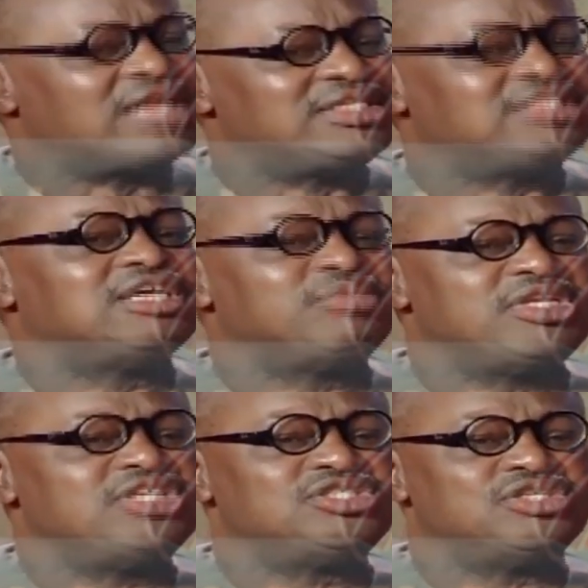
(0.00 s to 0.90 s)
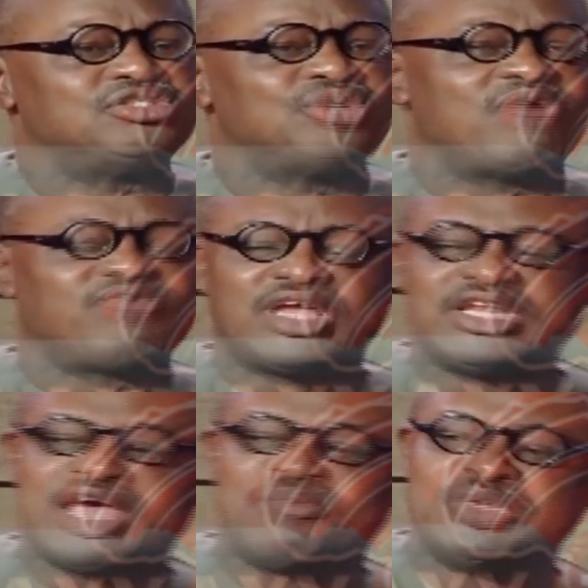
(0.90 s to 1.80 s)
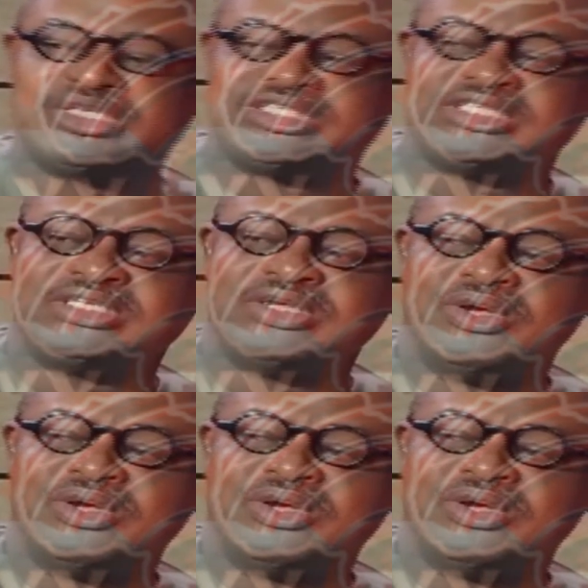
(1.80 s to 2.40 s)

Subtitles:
determination. So after their meeting,